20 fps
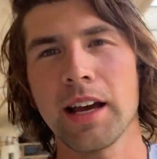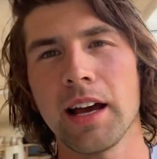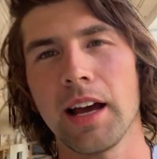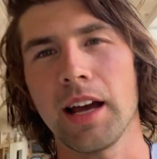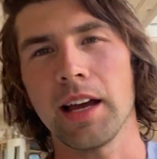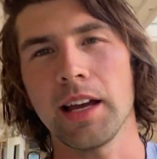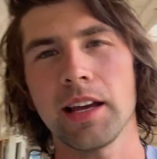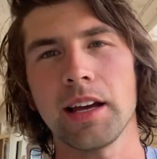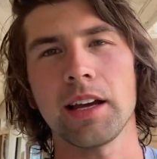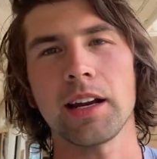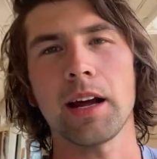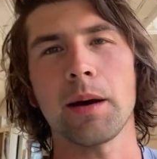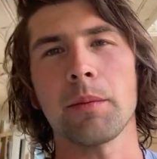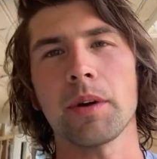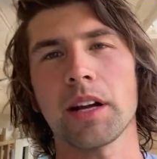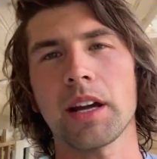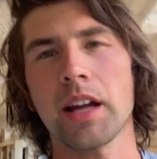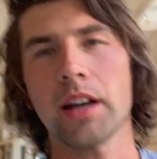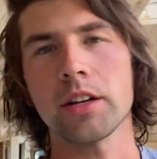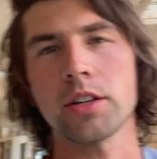and I'm gonna
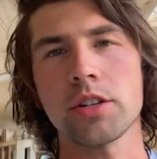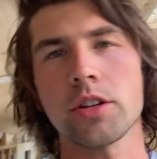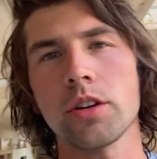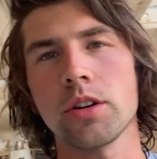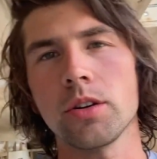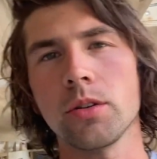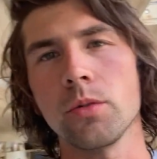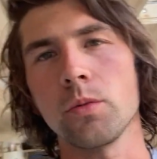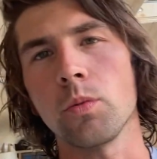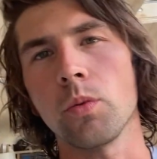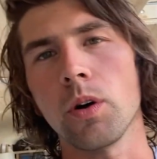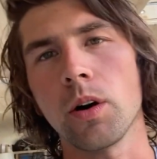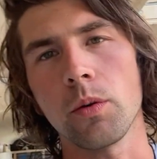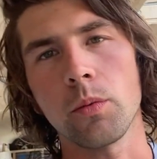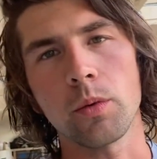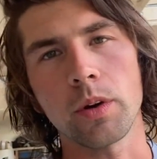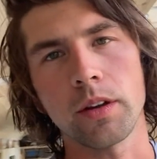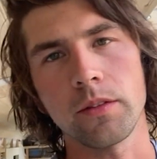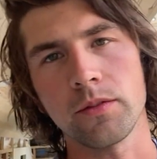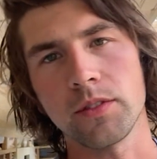kind of show you what
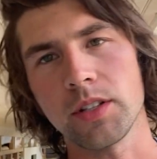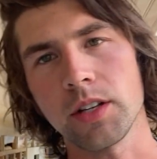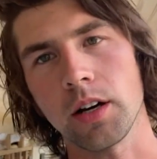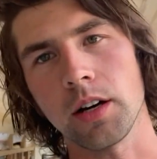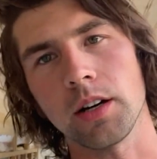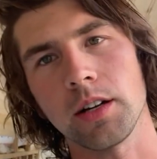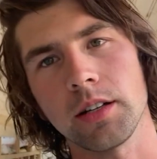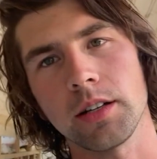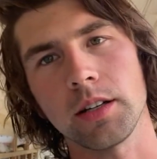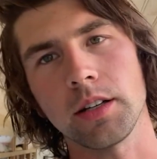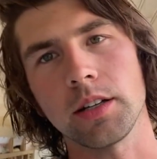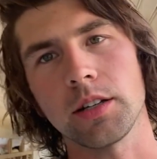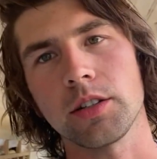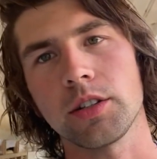we've done